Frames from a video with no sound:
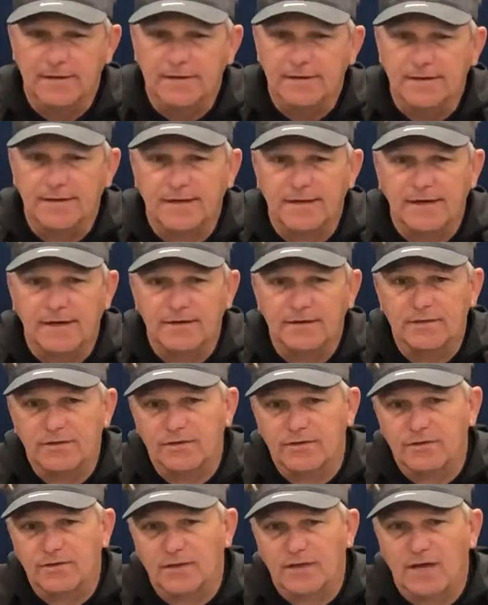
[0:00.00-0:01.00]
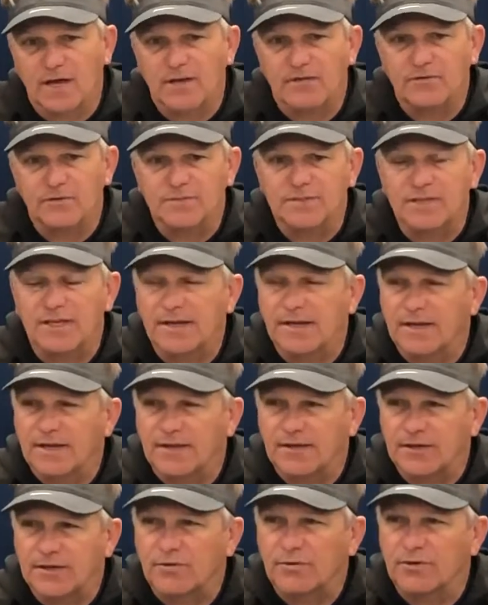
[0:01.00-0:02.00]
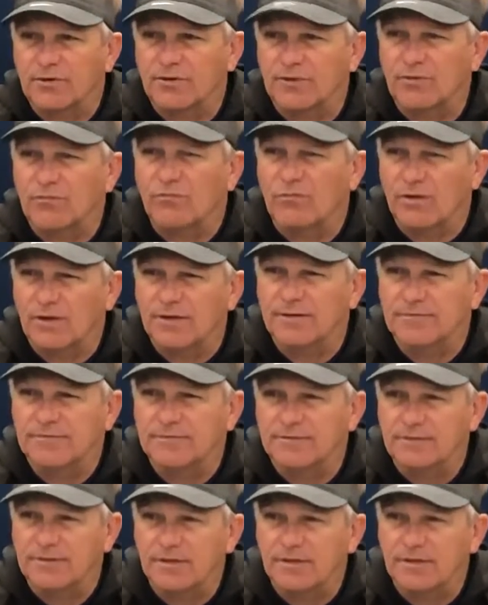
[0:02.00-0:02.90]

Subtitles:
Yeah, you know, a lot of them today, I think, were in the run.